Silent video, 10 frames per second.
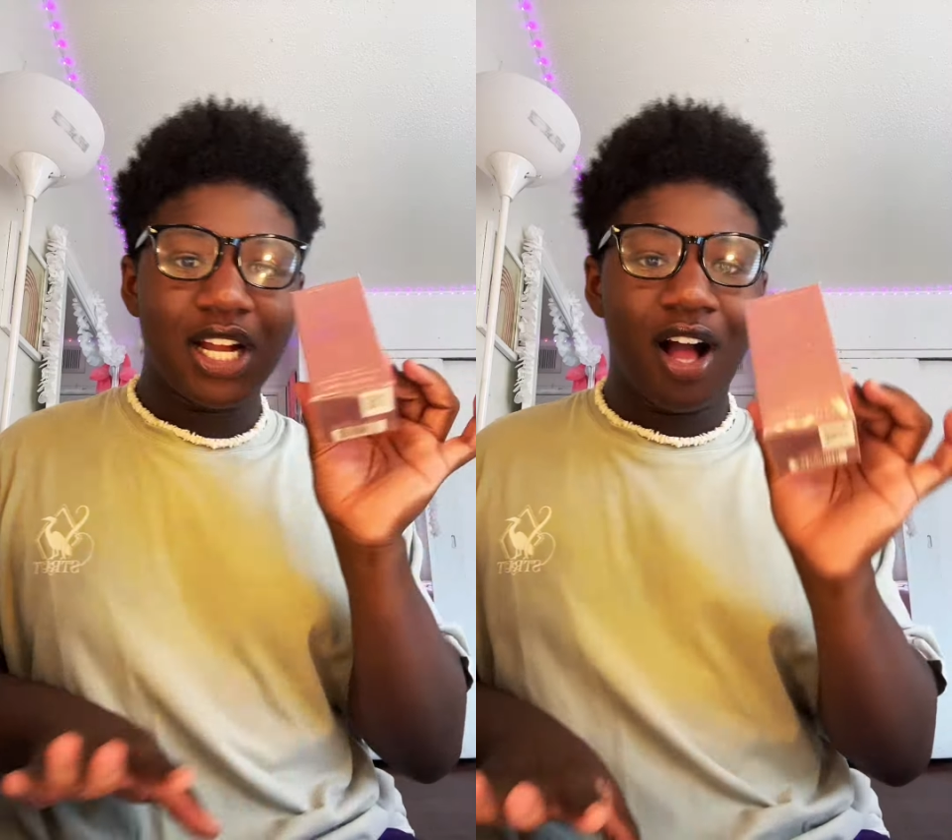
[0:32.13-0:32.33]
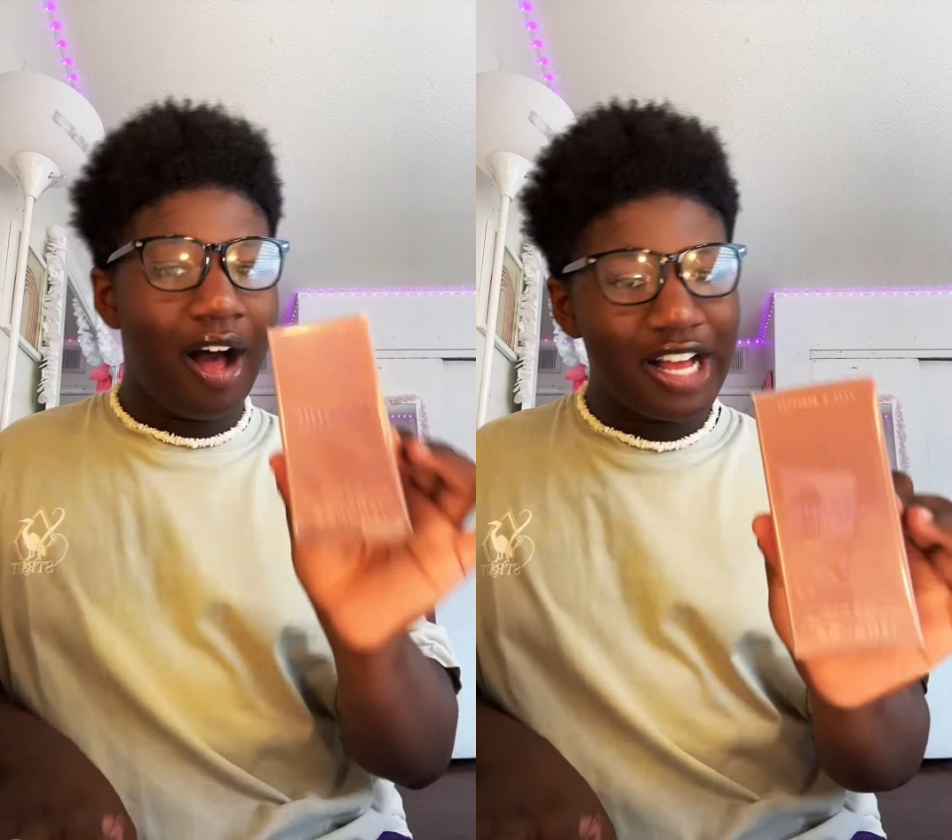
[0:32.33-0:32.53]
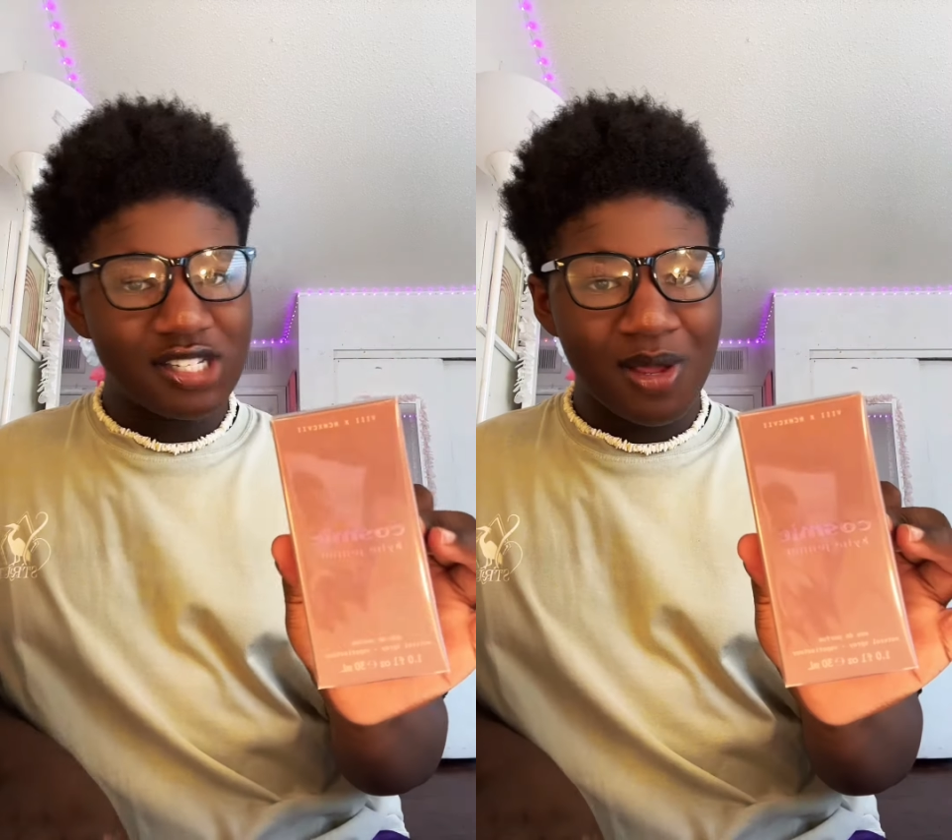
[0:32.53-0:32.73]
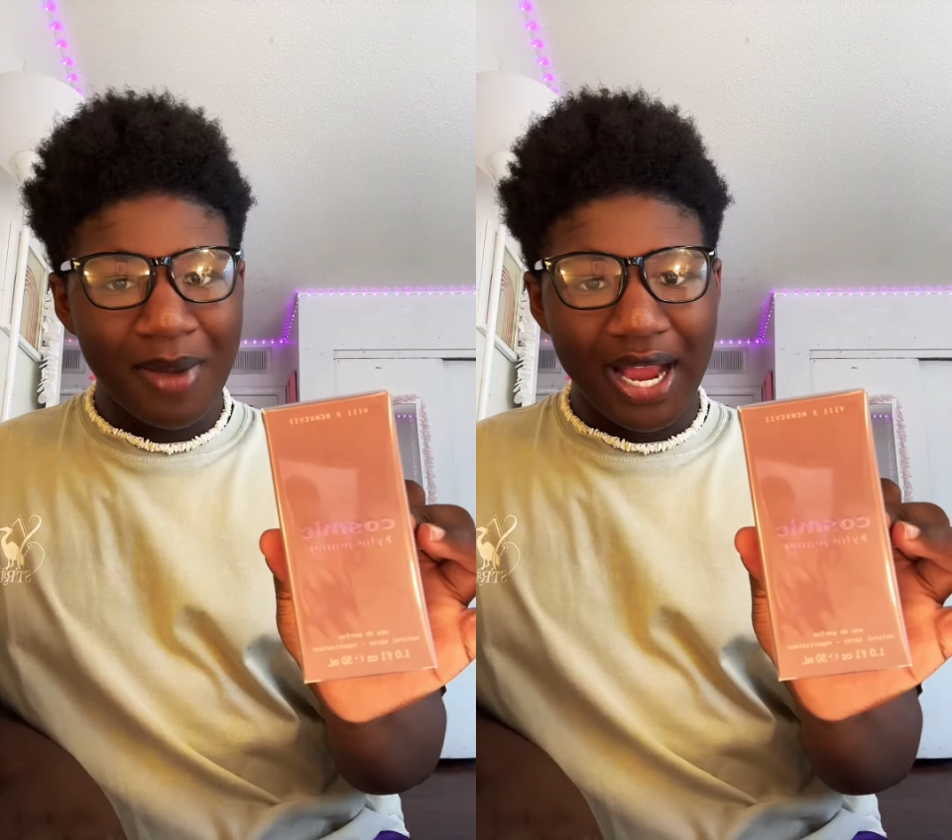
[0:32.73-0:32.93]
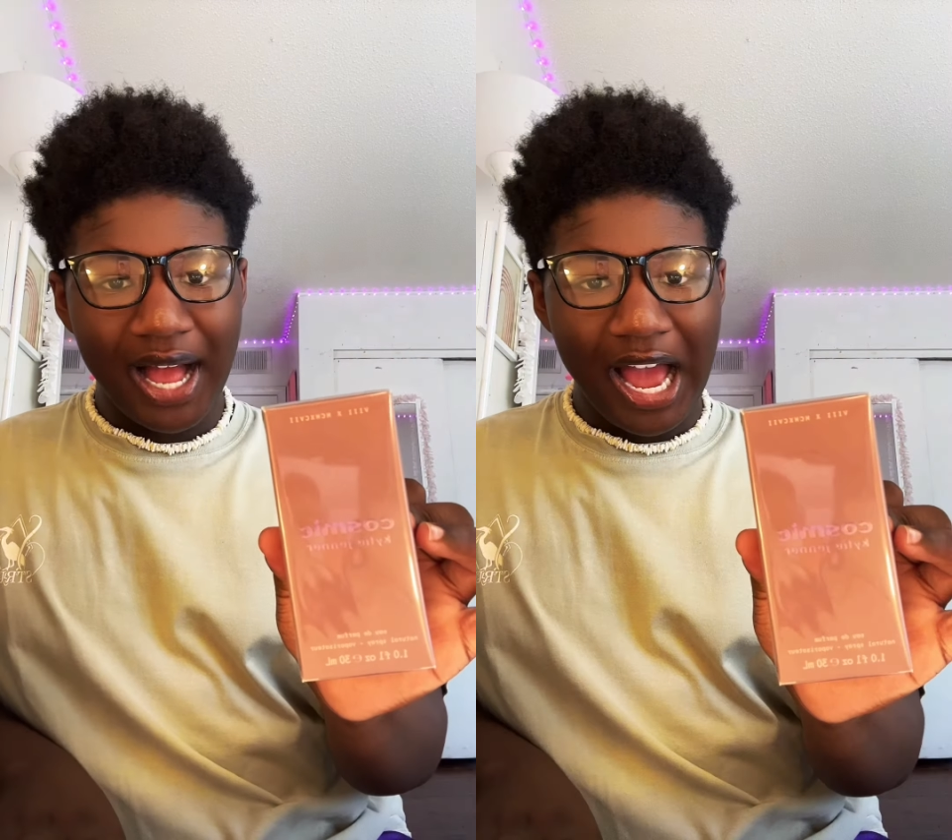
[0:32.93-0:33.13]
Cosmic
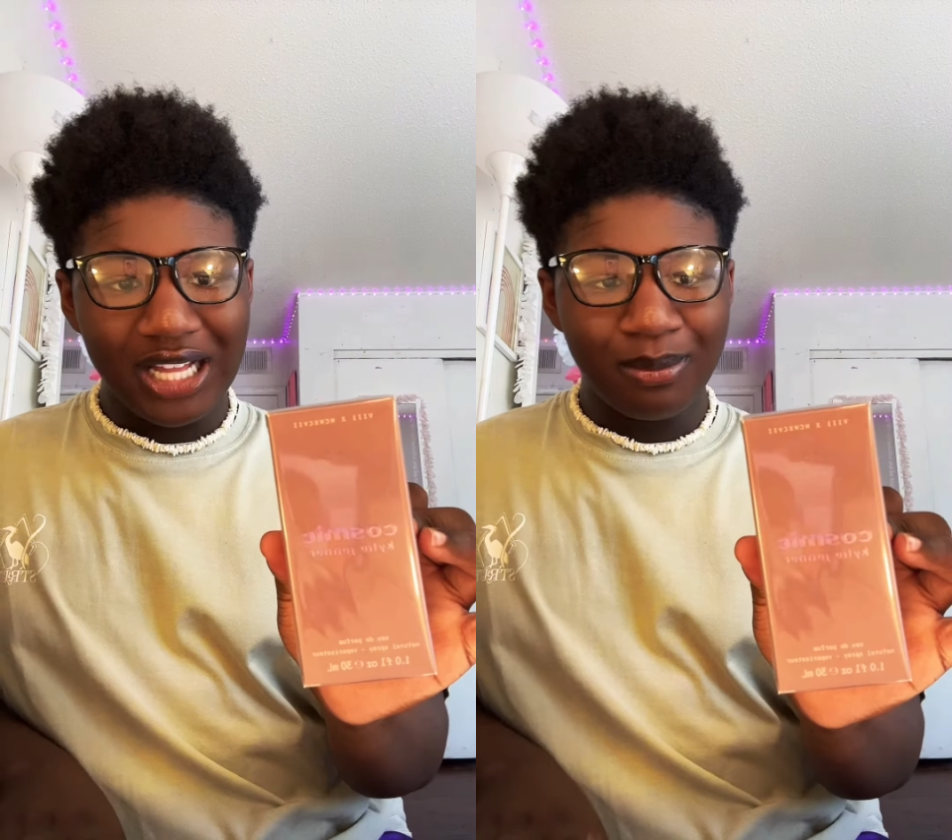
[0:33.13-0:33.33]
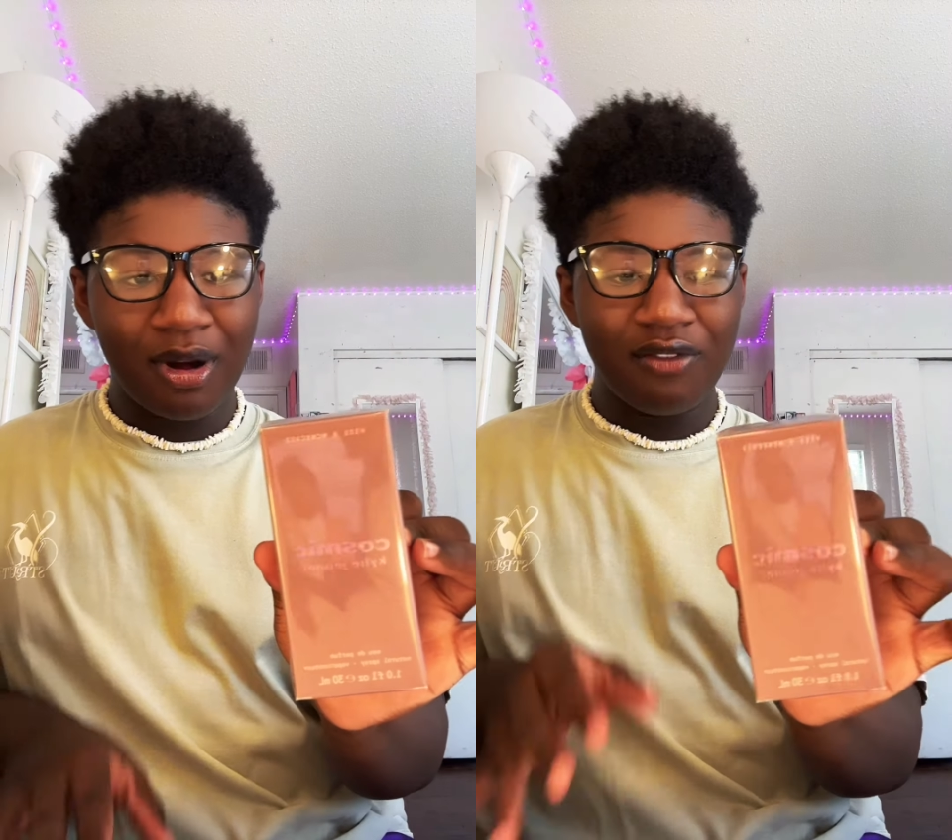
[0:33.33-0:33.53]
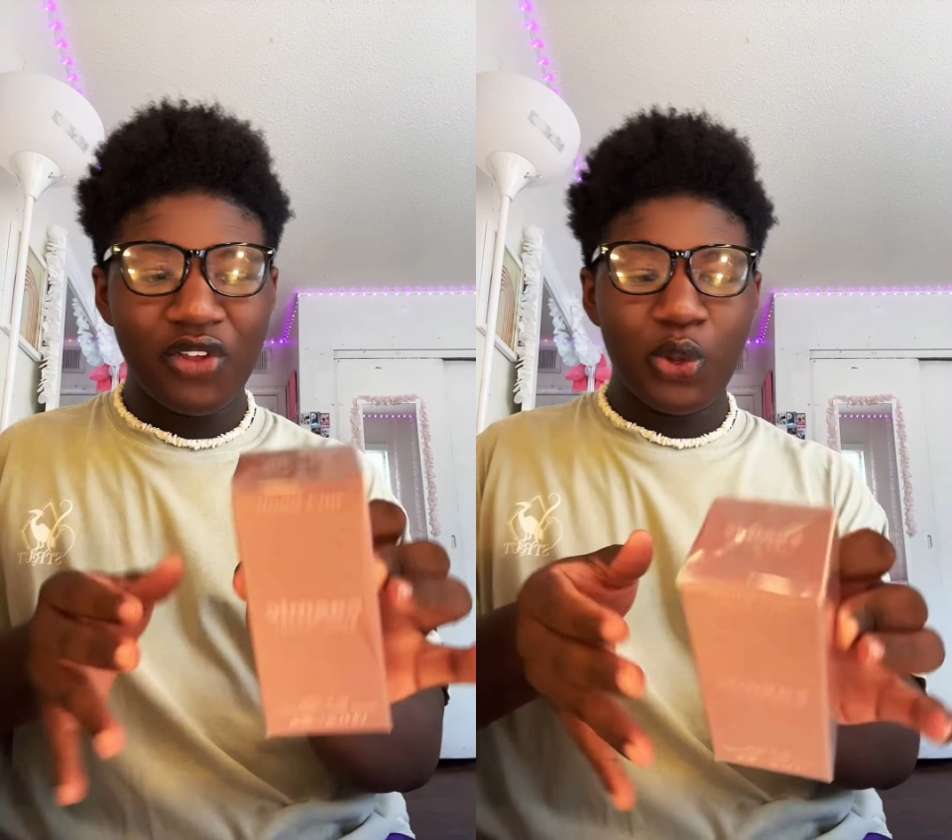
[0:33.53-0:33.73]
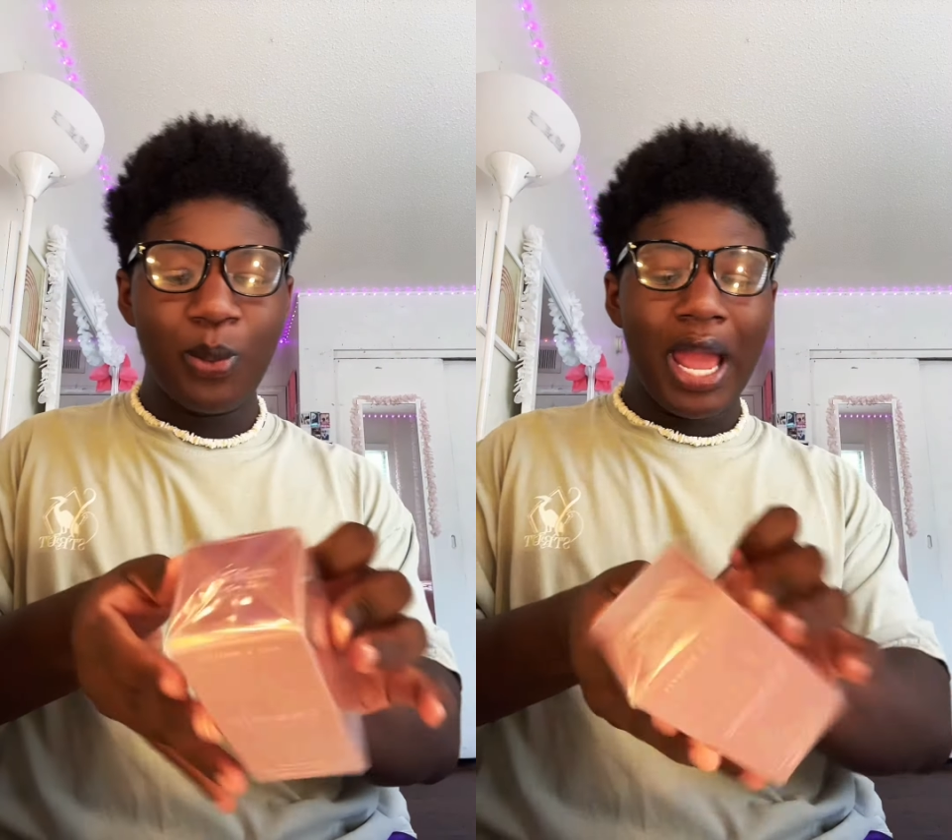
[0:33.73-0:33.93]
by Kylie perfume.